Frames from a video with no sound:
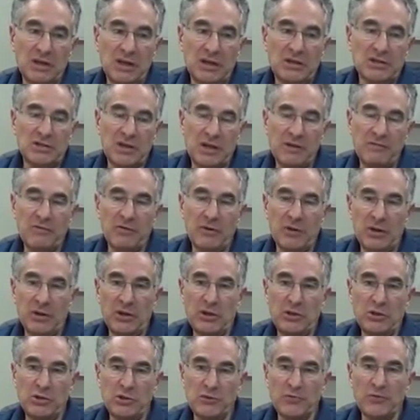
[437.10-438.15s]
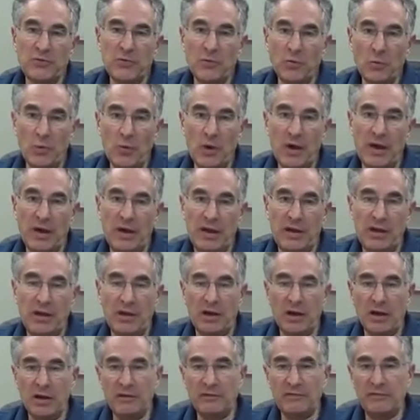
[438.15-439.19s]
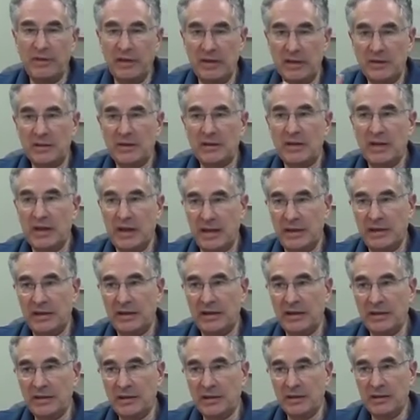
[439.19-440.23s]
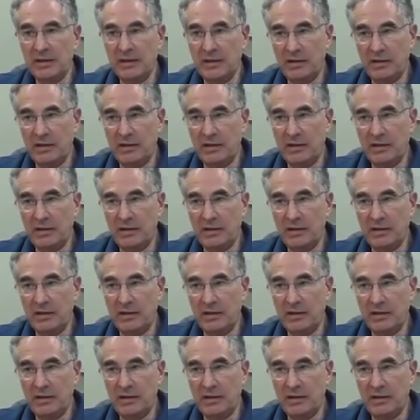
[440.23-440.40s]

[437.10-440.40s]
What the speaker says: is a very useful way of indicating